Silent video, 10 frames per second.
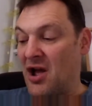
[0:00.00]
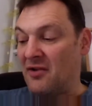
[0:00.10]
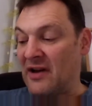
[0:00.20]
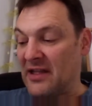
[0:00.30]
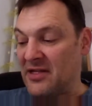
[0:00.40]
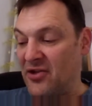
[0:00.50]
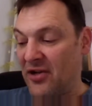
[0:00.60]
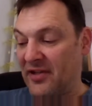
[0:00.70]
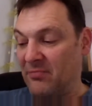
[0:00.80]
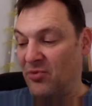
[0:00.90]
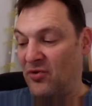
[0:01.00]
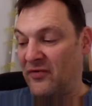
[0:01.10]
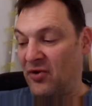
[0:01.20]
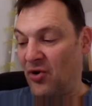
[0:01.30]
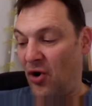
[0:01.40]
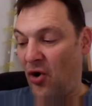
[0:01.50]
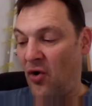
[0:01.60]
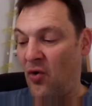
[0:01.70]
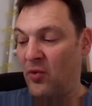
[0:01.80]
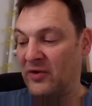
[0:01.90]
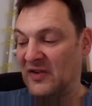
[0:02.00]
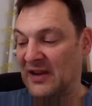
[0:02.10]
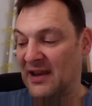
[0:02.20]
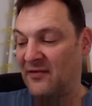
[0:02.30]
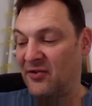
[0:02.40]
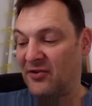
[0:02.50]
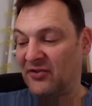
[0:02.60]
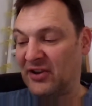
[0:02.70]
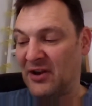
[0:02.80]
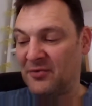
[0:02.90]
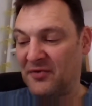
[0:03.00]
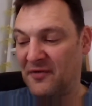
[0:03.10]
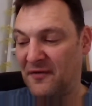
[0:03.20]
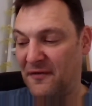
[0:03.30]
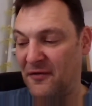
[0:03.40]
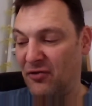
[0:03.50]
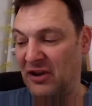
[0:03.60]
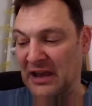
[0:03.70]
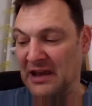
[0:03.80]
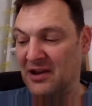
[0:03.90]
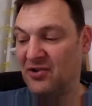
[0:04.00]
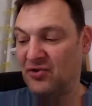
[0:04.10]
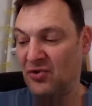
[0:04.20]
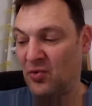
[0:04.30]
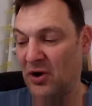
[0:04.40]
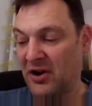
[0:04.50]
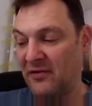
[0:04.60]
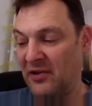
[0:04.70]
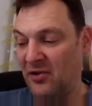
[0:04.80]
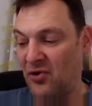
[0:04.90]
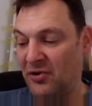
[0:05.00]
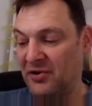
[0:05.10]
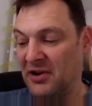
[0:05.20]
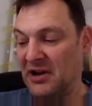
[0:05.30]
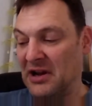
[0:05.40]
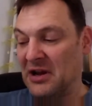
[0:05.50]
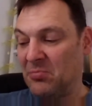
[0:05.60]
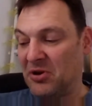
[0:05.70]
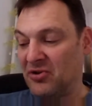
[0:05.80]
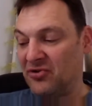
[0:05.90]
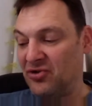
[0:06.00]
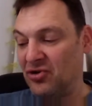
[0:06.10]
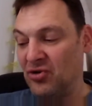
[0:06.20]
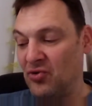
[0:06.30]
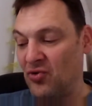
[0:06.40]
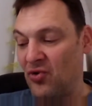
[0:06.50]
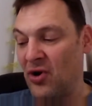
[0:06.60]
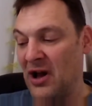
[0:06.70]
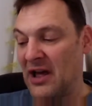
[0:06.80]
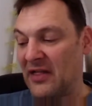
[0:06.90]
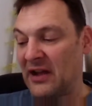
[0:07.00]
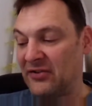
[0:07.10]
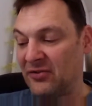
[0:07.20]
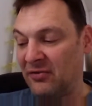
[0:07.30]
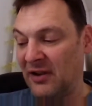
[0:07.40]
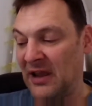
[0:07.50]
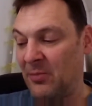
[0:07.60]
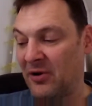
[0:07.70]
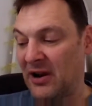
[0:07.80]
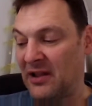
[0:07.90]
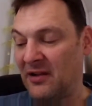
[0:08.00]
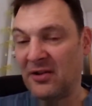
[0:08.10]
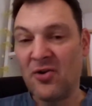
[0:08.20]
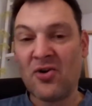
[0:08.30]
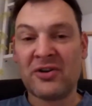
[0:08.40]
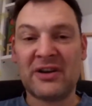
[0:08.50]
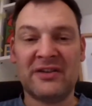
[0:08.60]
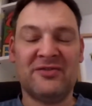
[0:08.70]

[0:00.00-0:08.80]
Let nothing move you. Always give yourselves fully to the work of the Lord, because you know that your labour in the Lord is